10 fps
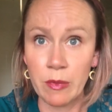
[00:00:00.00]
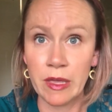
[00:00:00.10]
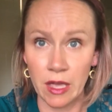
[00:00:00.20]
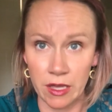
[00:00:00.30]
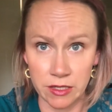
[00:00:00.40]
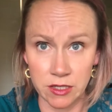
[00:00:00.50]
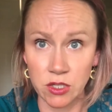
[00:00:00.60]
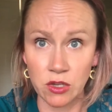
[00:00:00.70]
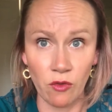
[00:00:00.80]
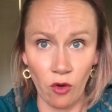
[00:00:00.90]
because
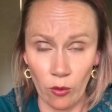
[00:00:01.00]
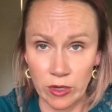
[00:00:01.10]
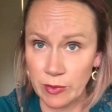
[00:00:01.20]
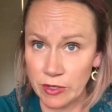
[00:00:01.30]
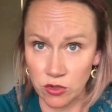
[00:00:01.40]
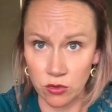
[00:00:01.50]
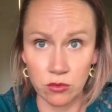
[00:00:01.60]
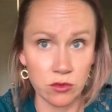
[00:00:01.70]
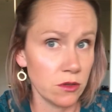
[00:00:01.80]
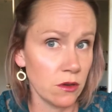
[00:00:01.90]
you've always been
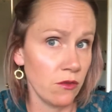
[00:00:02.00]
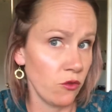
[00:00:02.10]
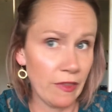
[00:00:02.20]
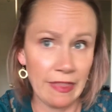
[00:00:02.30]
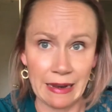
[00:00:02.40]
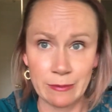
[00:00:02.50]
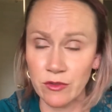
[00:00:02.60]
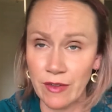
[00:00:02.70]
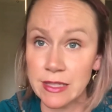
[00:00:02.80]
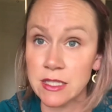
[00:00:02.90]
told avoid the animal
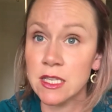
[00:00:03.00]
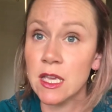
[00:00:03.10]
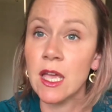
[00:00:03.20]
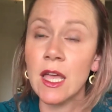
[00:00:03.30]
fats.